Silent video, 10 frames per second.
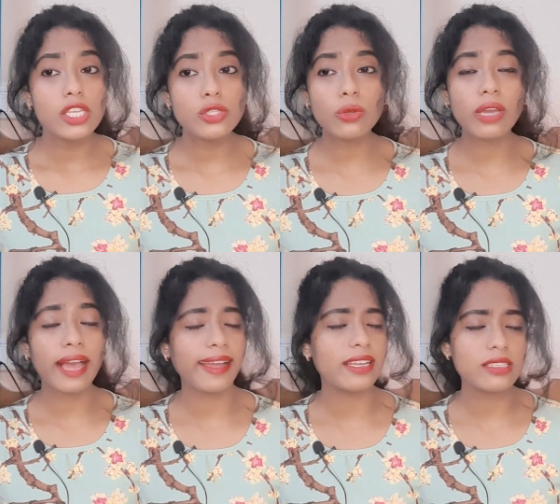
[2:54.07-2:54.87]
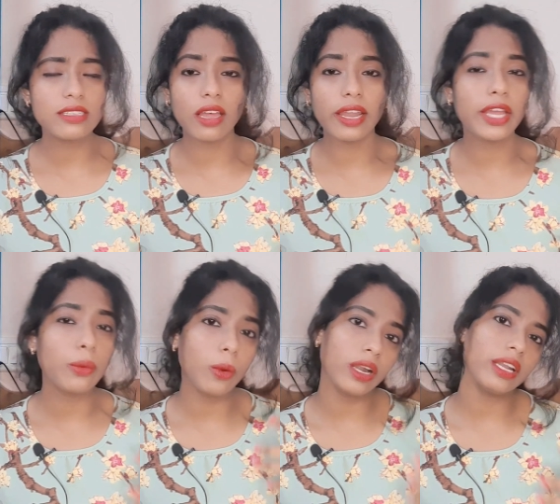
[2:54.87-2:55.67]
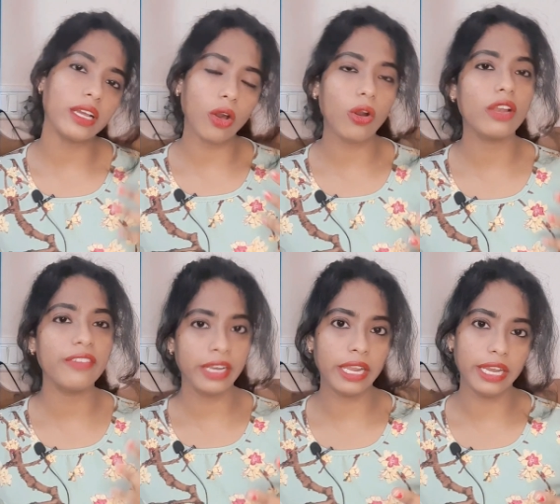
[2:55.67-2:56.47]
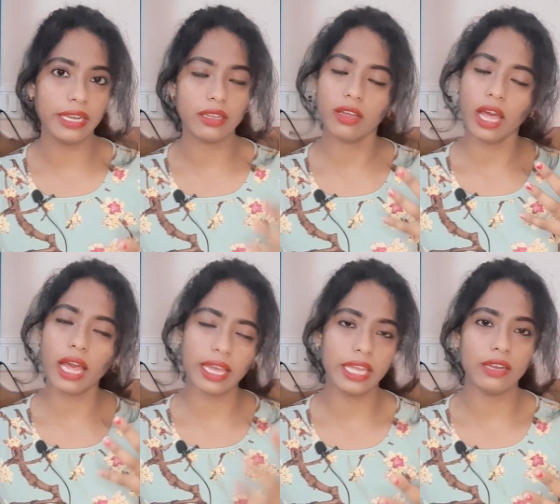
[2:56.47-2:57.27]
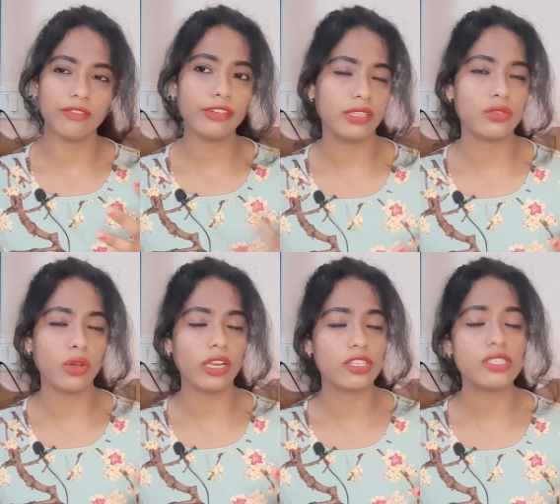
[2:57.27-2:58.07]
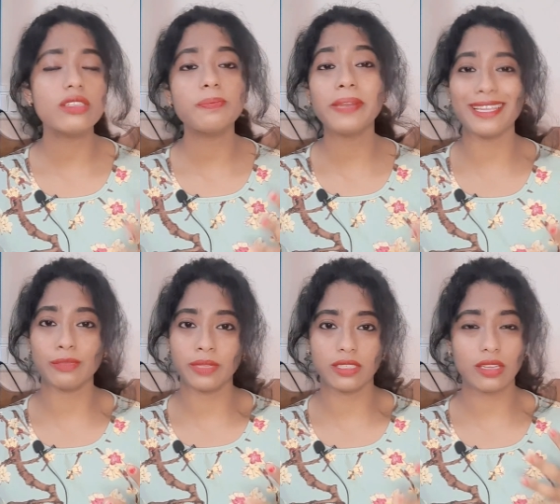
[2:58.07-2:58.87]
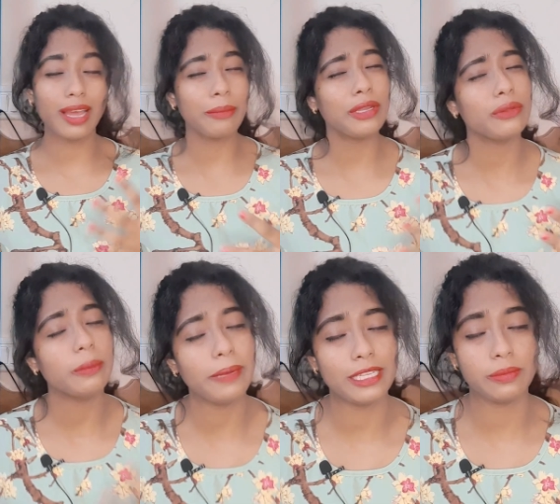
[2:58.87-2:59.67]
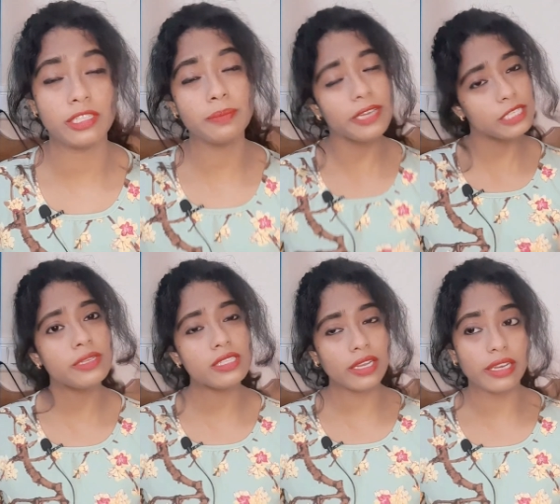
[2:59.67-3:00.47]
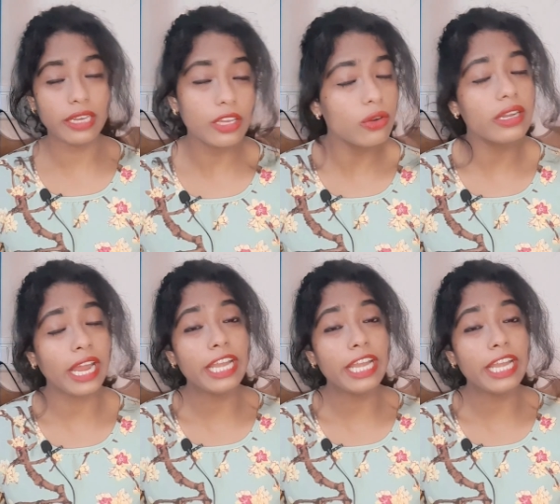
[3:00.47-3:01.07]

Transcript: So guys, like what all we need again for this college is placements. Coming to the placements, placements are really good.